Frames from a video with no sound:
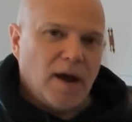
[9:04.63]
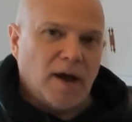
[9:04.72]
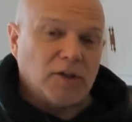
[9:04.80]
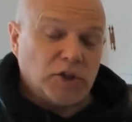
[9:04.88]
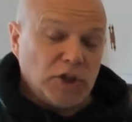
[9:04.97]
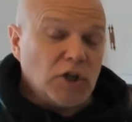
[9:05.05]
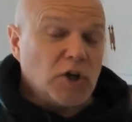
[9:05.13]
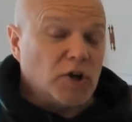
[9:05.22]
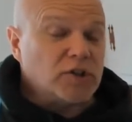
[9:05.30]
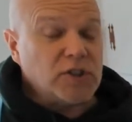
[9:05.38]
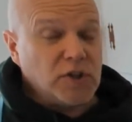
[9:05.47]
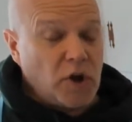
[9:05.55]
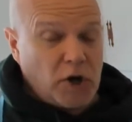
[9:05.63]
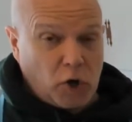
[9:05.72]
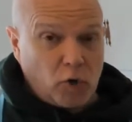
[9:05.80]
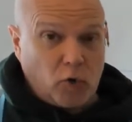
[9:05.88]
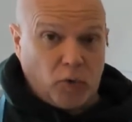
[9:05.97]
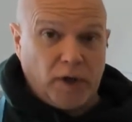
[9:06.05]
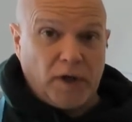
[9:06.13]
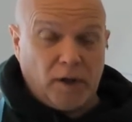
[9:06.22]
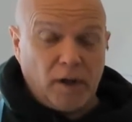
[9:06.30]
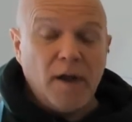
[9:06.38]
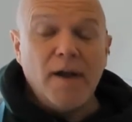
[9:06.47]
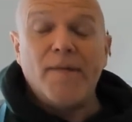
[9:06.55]
She cooks it on a
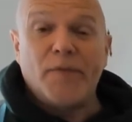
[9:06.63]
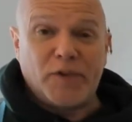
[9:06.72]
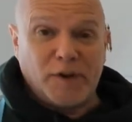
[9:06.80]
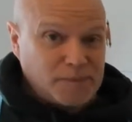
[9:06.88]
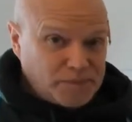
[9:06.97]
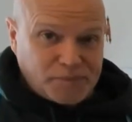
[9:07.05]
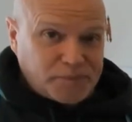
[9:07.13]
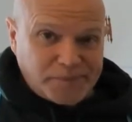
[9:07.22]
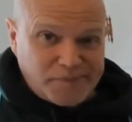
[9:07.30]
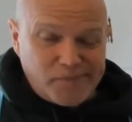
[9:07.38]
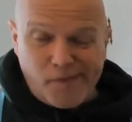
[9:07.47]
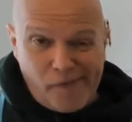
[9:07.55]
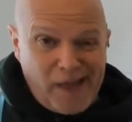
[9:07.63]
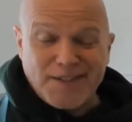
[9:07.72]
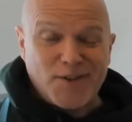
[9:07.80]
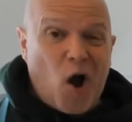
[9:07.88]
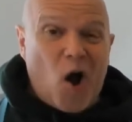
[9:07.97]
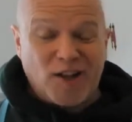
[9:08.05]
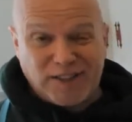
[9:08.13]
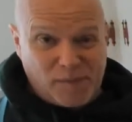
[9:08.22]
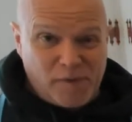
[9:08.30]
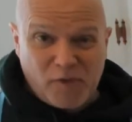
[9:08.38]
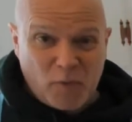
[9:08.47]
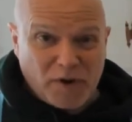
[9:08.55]
grill, so that's
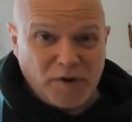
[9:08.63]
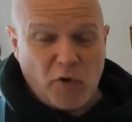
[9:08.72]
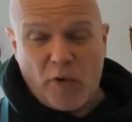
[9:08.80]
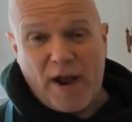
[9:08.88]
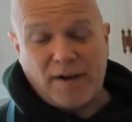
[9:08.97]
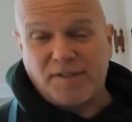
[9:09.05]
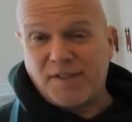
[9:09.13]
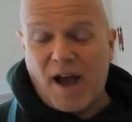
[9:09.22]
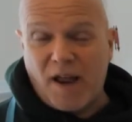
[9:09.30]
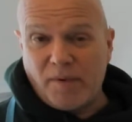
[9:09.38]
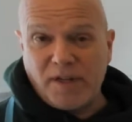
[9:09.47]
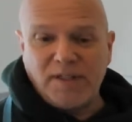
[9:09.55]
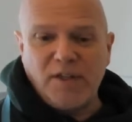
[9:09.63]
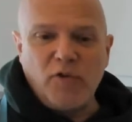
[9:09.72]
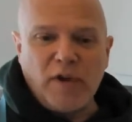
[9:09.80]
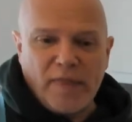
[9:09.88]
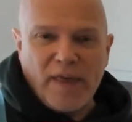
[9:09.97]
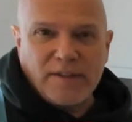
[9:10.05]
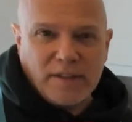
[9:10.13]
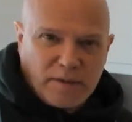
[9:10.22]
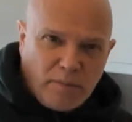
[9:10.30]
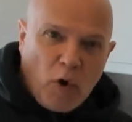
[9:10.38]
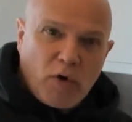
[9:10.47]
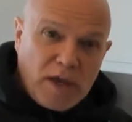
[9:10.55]
awesome if you want to do it outside because then you get that
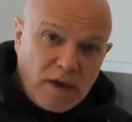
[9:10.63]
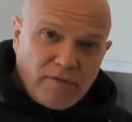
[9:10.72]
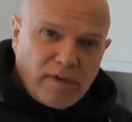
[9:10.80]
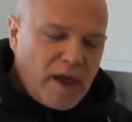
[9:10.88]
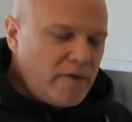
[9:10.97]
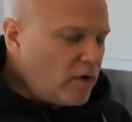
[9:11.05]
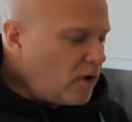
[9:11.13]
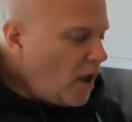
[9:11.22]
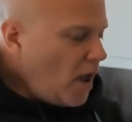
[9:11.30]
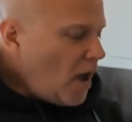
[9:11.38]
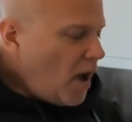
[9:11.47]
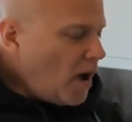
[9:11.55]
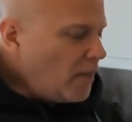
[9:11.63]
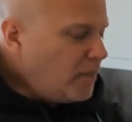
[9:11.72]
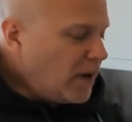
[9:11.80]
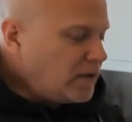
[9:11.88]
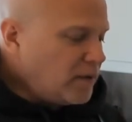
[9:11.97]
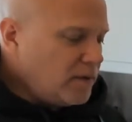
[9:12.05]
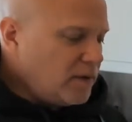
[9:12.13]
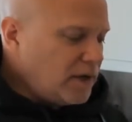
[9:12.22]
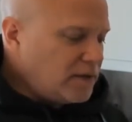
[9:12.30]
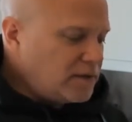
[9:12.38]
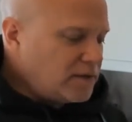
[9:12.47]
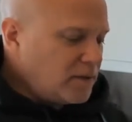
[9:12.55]
smoky flavor, but
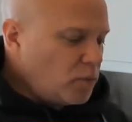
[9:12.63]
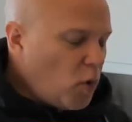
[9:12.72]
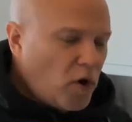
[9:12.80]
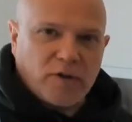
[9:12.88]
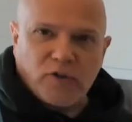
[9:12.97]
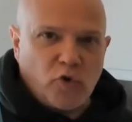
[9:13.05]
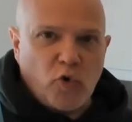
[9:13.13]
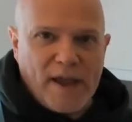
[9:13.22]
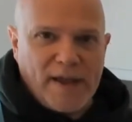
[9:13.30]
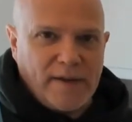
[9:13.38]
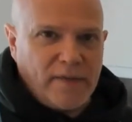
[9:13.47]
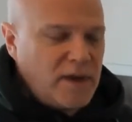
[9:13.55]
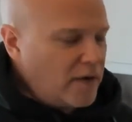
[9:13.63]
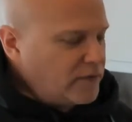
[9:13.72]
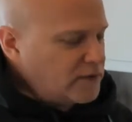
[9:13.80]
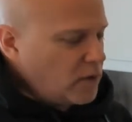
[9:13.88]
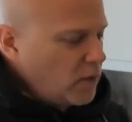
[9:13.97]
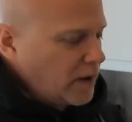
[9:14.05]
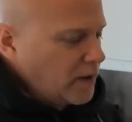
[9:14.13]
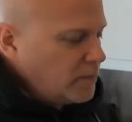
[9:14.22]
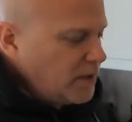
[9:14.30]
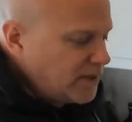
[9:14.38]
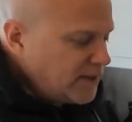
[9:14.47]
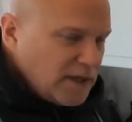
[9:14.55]
it works great in the oven. So I'm going to
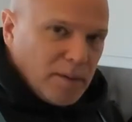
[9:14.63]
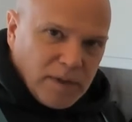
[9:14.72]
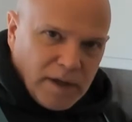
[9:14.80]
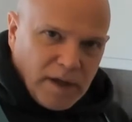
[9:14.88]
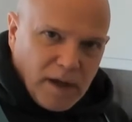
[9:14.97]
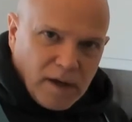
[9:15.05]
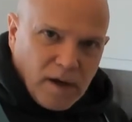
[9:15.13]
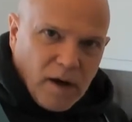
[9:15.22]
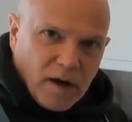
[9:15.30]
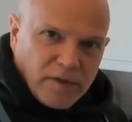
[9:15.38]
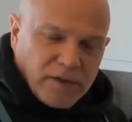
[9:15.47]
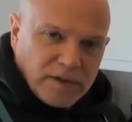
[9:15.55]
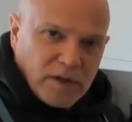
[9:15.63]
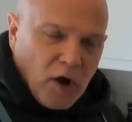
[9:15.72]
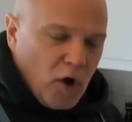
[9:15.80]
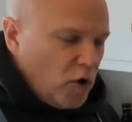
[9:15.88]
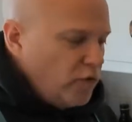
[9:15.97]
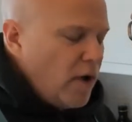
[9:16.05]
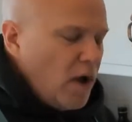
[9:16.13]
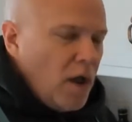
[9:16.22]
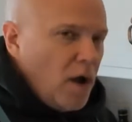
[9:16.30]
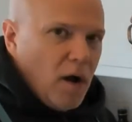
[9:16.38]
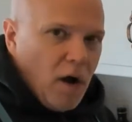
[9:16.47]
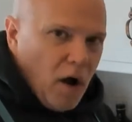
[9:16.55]
be assembling it on the stove
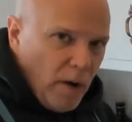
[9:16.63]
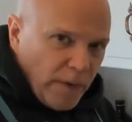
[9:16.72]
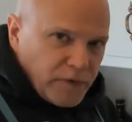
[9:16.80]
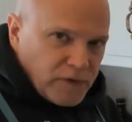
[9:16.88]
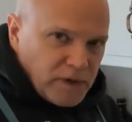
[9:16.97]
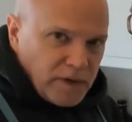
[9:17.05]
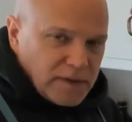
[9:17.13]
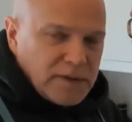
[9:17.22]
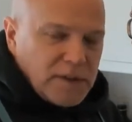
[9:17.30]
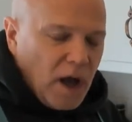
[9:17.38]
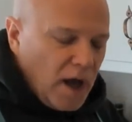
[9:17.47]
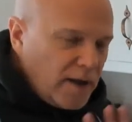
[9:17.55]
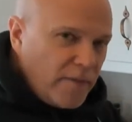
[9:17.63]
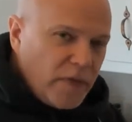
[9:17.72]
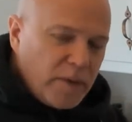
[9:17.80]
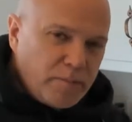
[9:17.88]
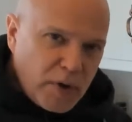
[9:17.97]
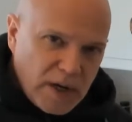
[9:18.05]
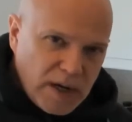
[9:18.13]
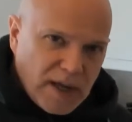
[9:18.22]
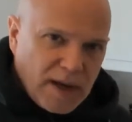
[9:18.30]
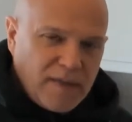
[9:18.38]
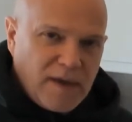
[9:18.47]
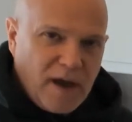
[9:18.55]
almost till it's done and then putting
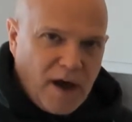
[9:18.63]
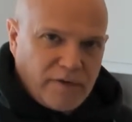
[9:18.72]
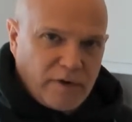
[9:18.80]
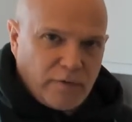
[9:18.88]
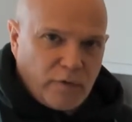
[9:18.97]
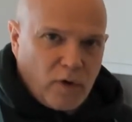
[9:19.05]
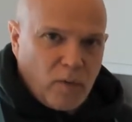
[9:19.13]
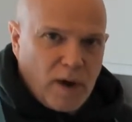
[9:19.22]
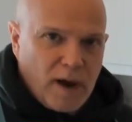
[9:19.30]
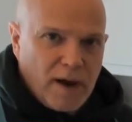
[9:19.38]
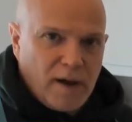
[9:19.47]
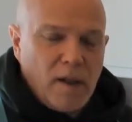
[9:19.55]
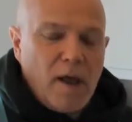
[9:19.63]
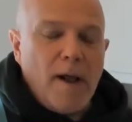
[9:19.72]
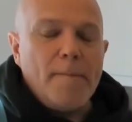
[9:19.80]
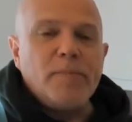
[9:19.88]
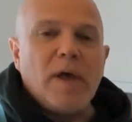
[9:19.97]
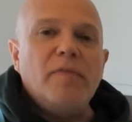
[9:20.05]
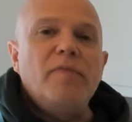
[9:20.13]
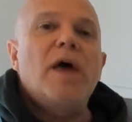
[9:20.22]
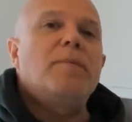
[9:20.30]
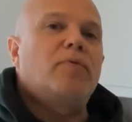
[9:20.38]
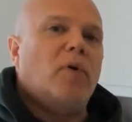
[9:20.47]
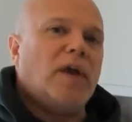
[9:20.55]
it in the oven for a while and
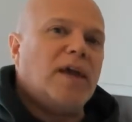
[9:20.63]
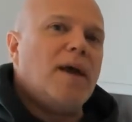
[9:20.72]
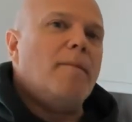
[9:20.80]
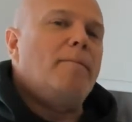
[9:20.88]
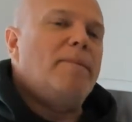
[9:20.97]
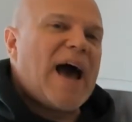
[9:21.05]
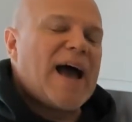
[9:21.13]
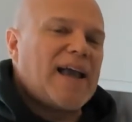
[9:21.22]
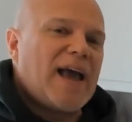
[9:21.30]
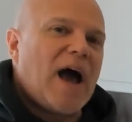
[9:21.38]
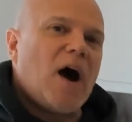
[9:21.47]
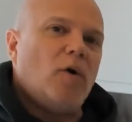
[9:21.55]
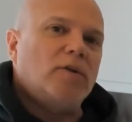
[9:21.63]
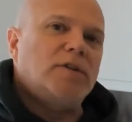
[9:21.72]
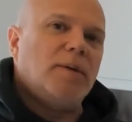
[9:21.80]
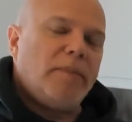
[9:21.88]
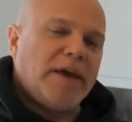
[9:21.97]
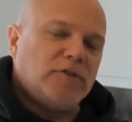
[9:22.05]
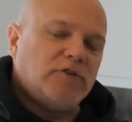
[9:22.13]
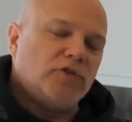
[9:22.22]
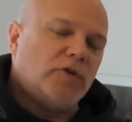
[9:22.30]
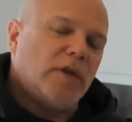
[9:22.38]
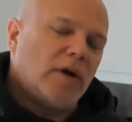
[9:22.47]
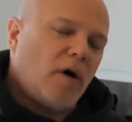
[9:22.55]
then bringing it back out to make
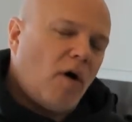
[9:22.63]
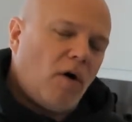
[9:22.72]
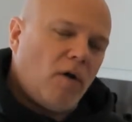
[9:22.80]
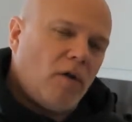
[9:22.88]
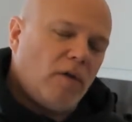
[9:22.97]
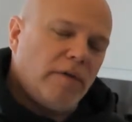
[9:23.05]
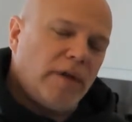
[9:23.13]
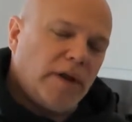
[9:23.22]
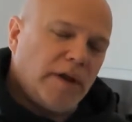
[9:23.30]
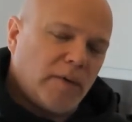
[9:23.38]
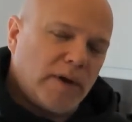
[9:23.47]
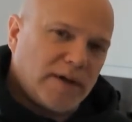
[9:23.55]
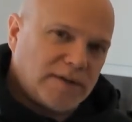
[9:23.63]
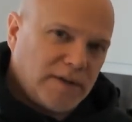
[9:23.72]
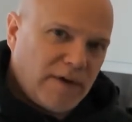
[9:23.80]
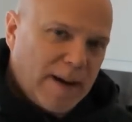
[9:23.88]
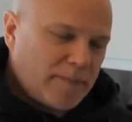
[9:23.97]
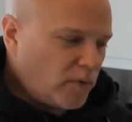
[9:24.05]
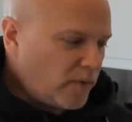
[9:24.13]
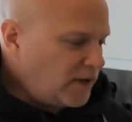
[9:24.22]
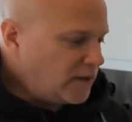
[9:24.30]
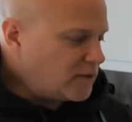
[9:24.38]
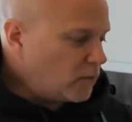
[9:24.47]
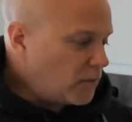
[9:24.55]
sure that all the liquid has
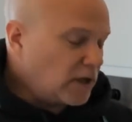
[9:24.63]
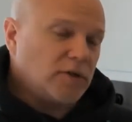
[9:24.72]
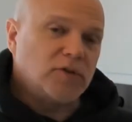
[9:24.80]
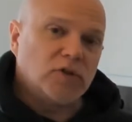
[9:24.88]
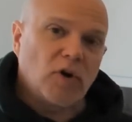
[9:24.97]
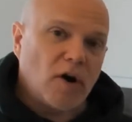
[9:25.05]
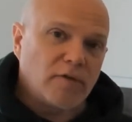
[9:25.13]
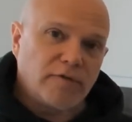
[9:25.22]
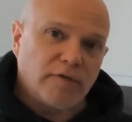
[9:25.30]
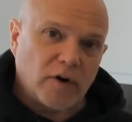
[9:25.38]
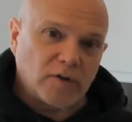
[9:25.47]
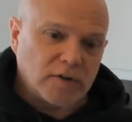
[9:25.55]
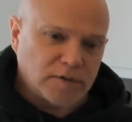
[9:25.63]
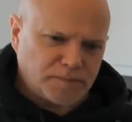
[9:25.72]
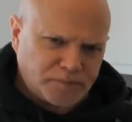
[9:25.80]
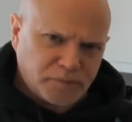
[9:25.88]
evaporated. So we're going to start first